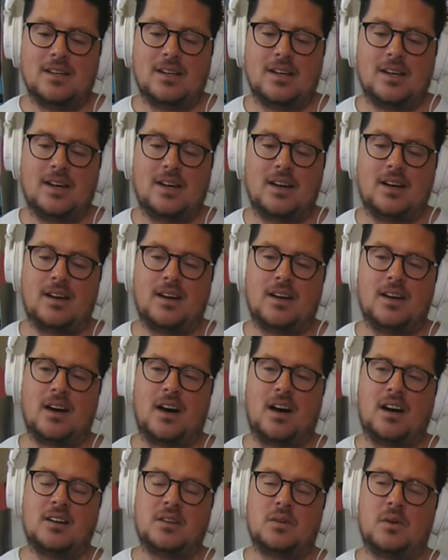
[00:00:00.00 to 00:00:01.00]
Uh,
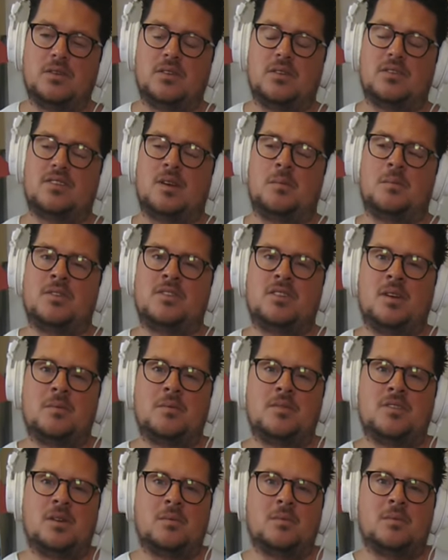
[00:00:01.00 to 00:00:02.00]
are there also some
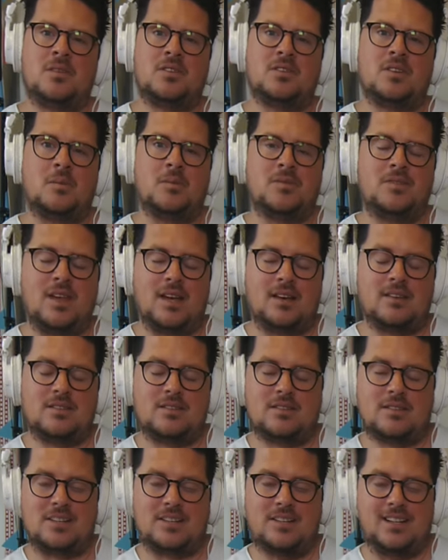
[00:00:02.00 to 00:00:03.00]
some some some
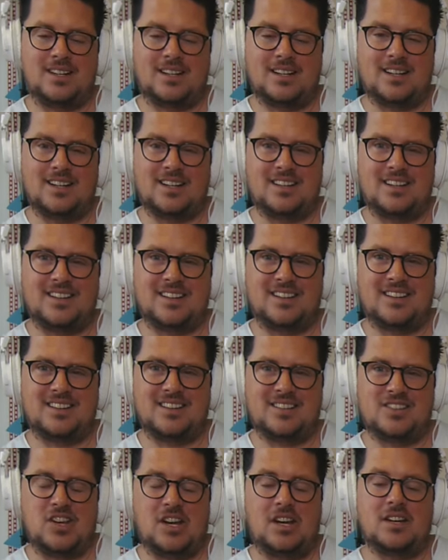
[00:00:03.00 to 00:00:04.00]
tax uh, uh,
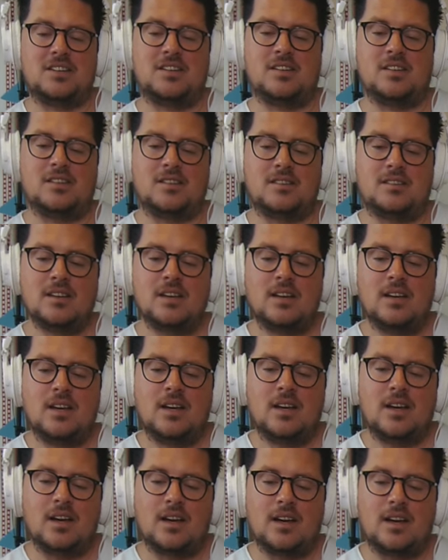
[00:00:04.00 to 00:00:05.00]
uh, challenges
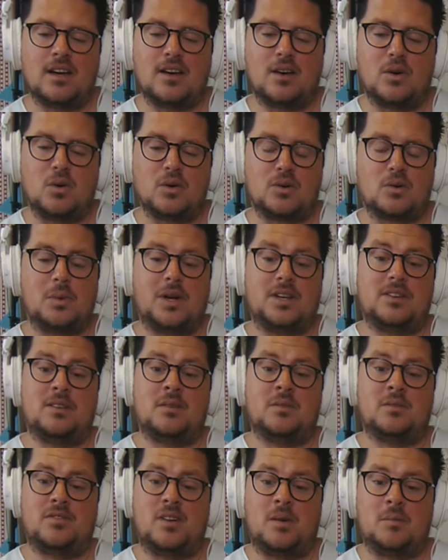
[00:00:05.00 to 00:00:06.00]
or
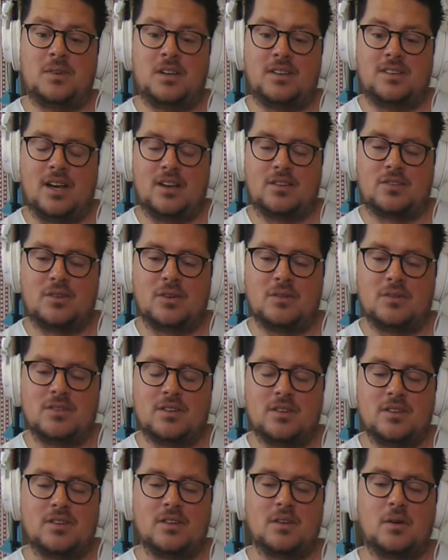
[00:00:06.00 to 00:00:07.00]
questions from the tax
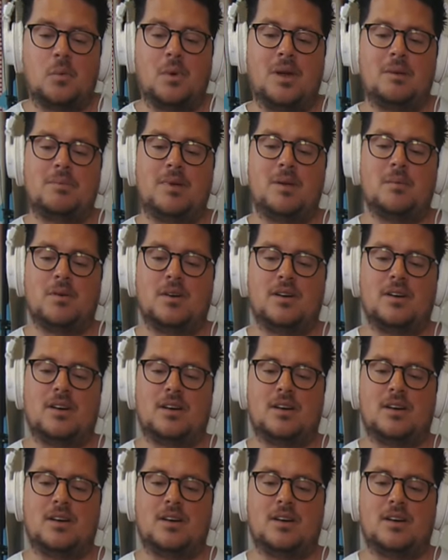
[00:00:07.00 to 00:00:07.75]
services when people